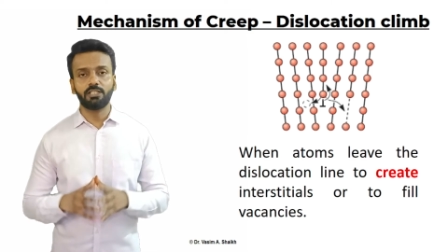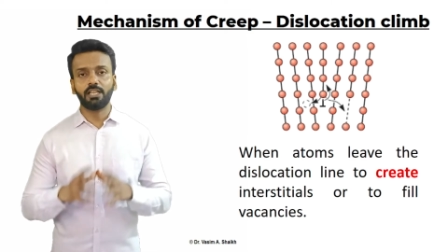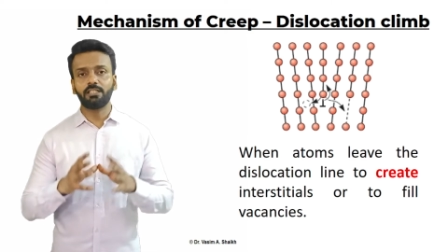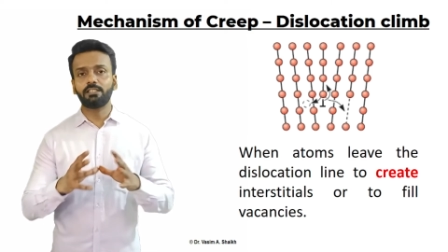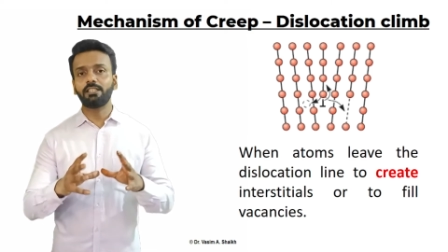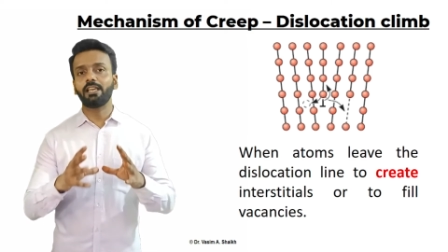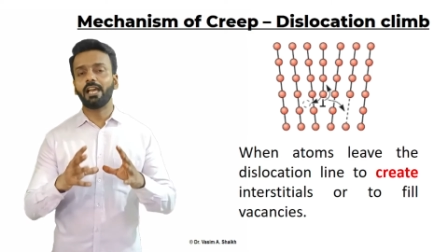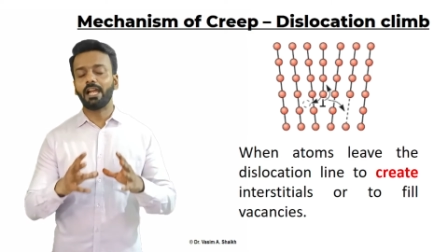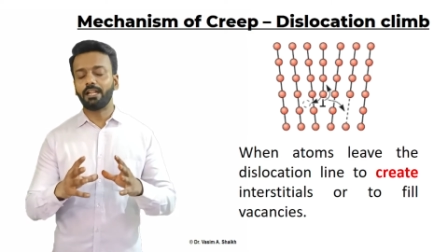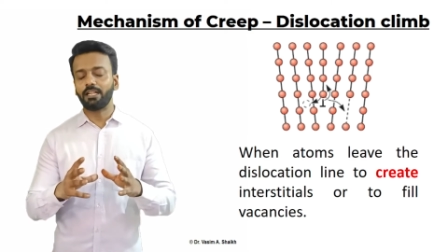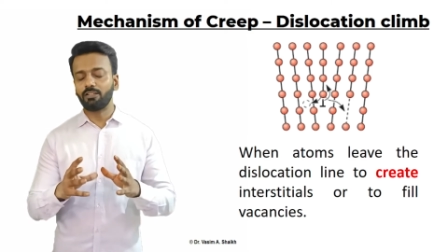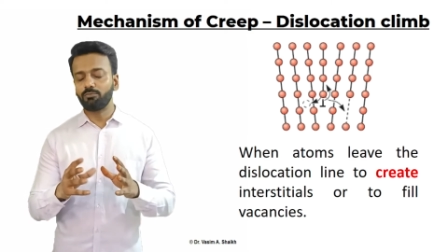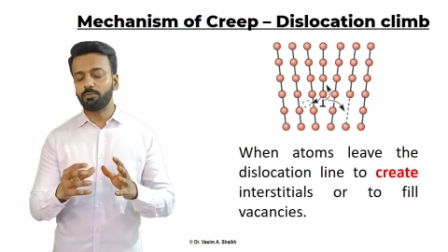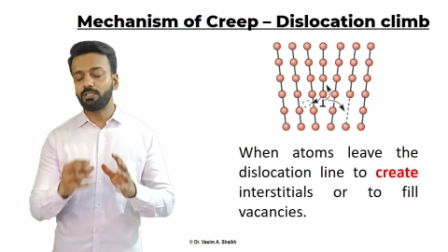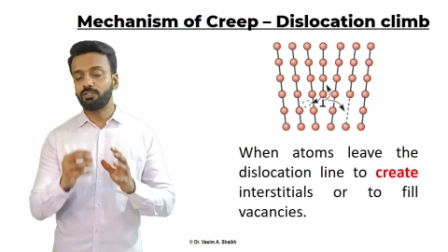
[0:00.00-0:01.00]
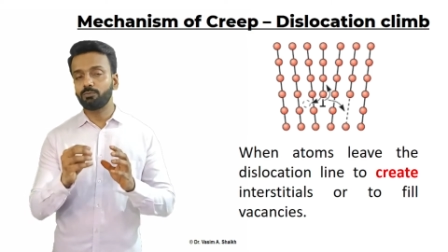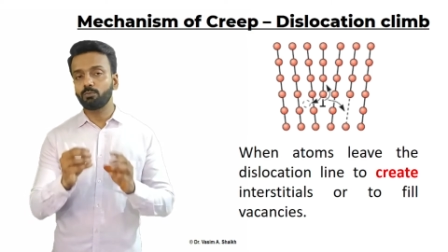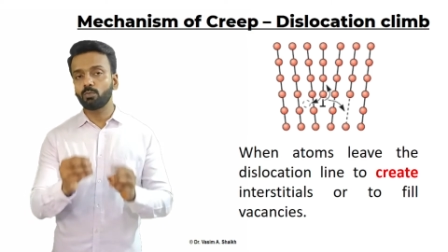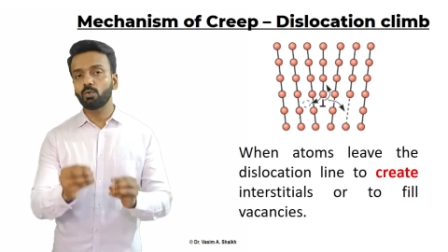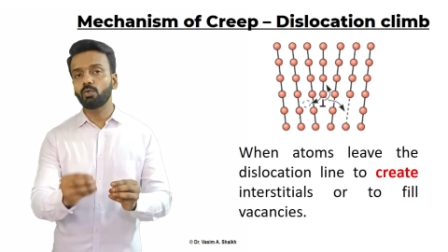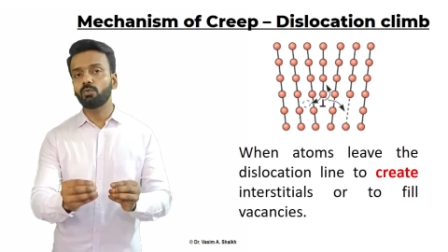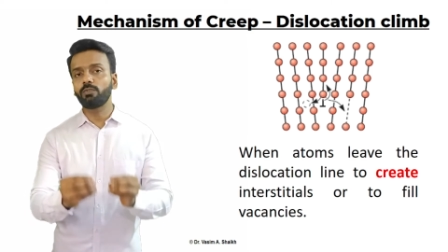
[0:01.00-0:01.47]
and the atom is
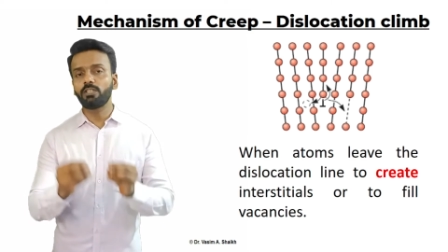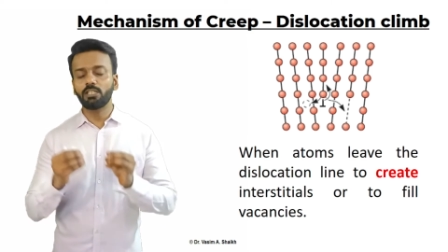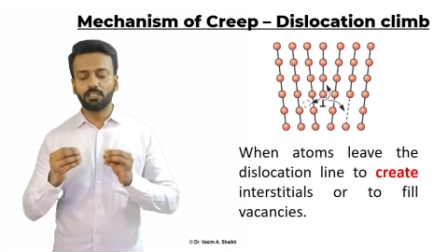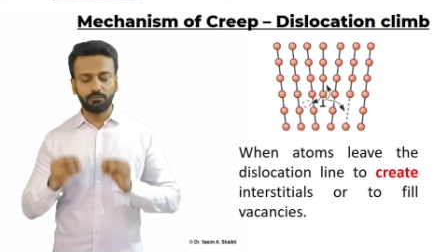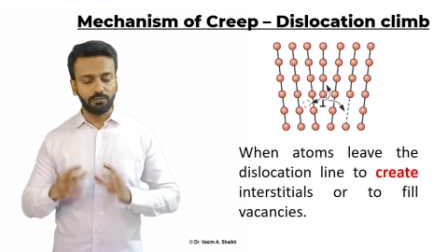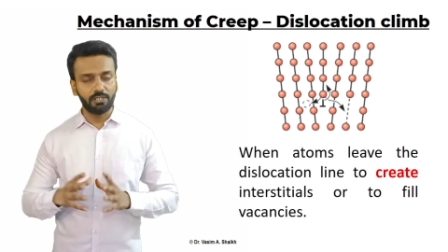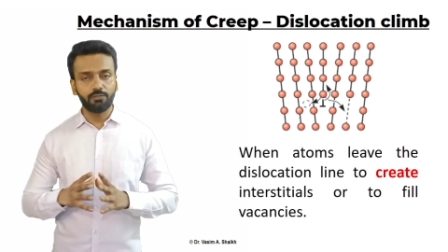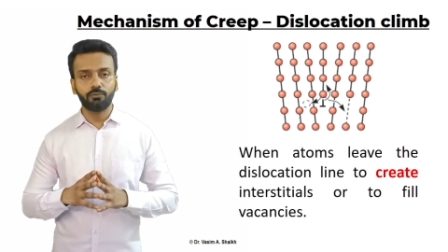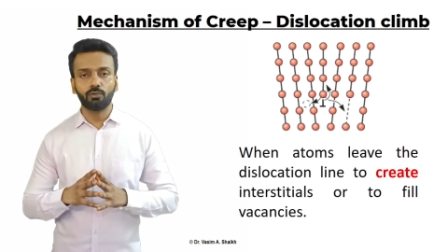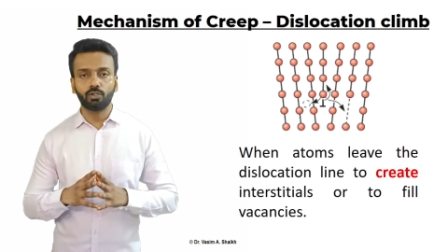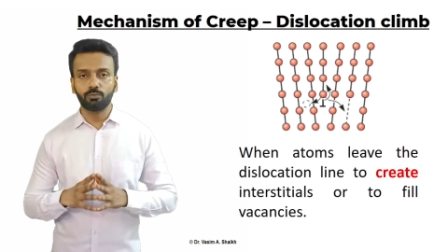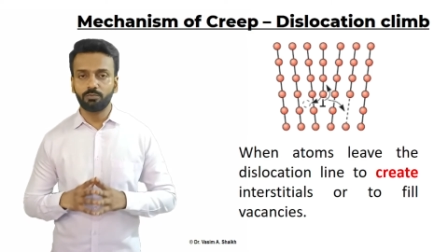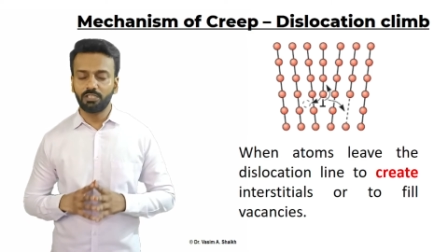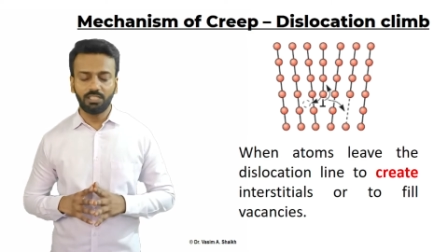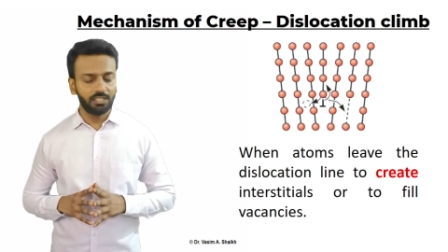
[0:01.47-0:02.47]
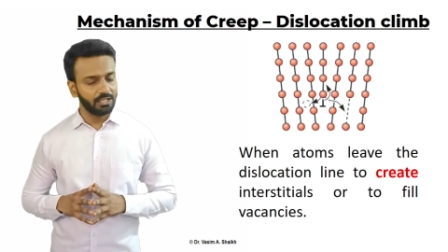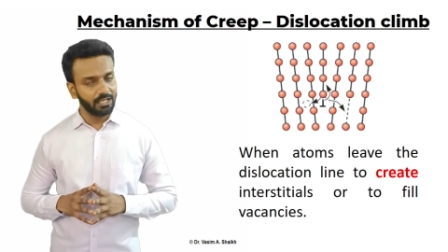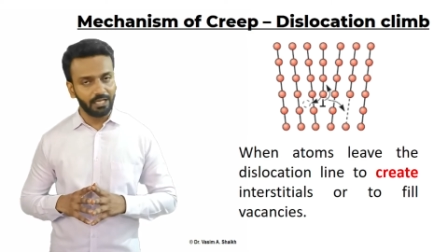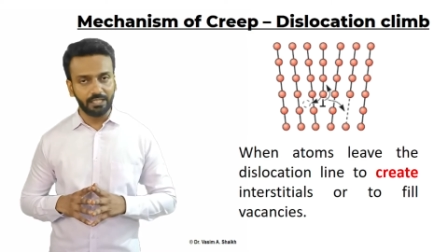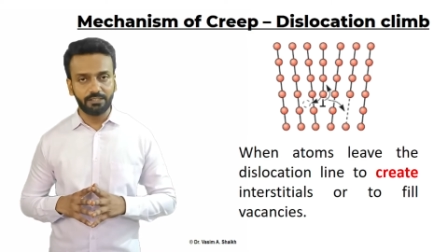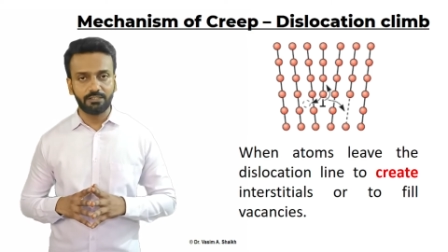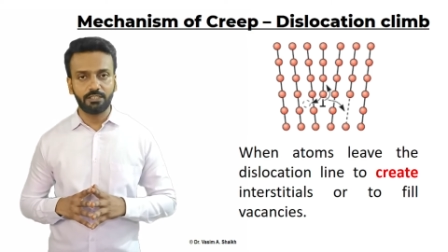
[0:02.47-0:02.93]
moving away from the
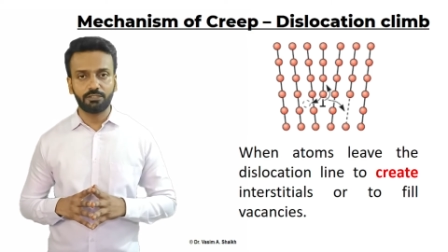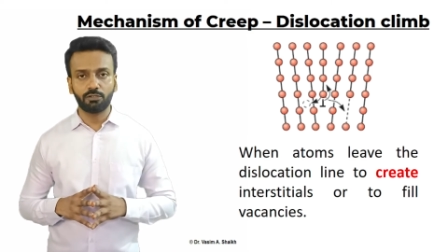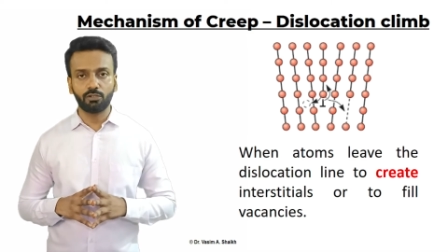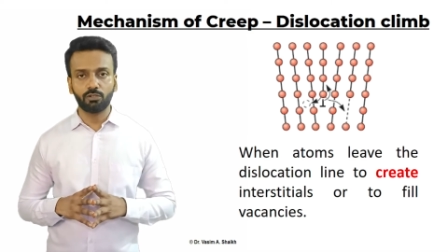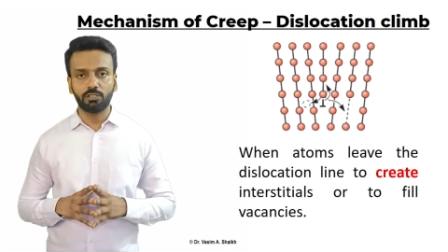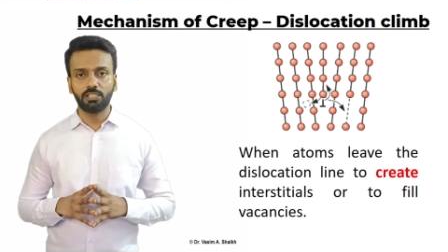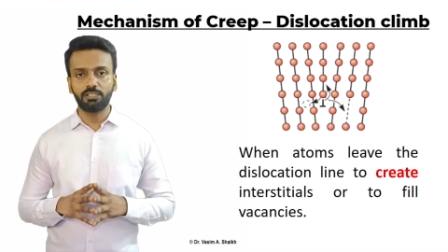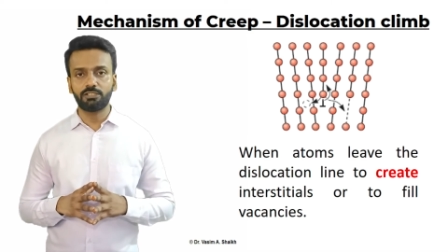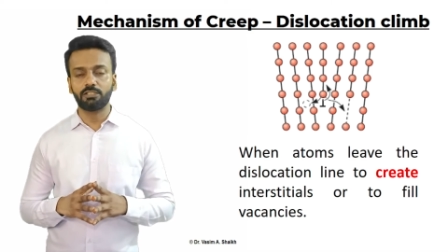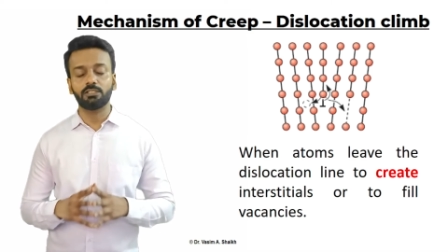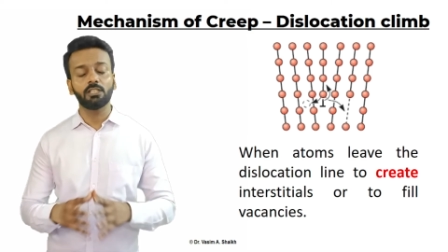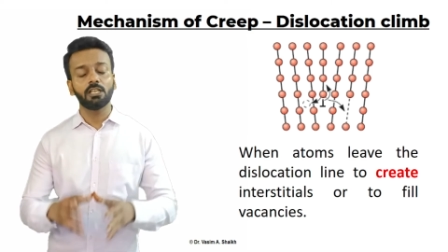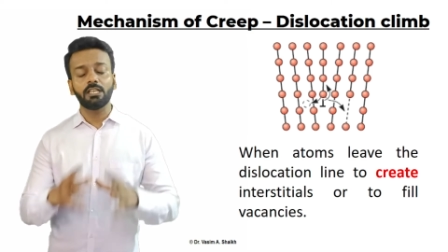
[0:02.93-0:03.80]
edge dislocation.